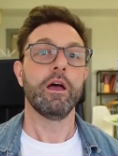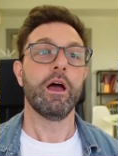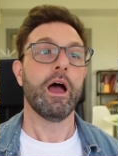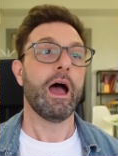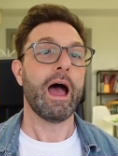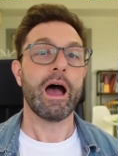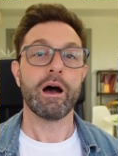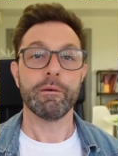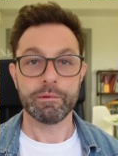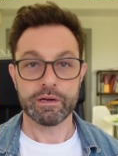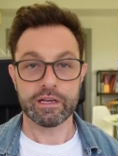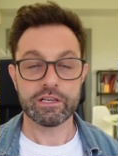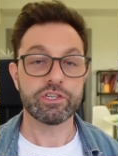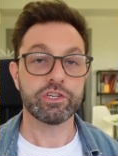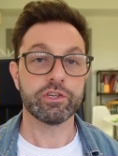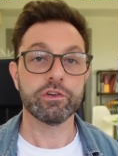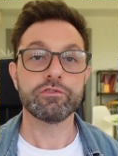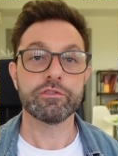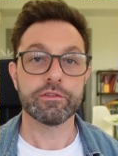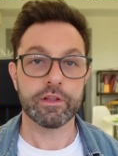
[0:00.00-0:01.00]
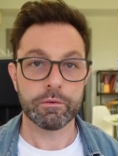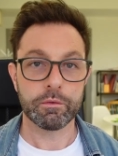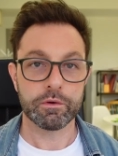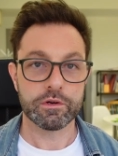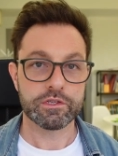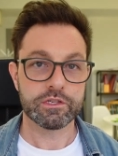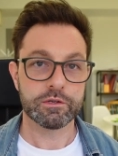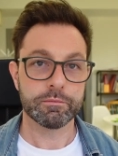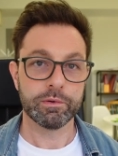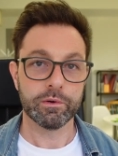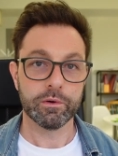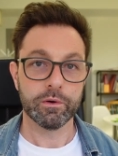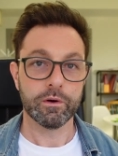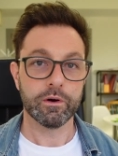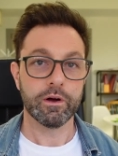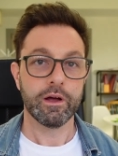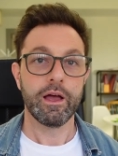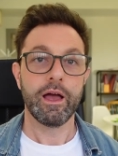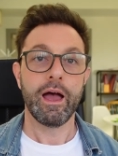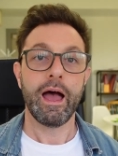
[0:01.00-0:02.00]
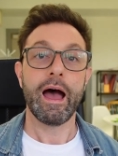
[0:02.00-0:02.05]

how many children they want to support,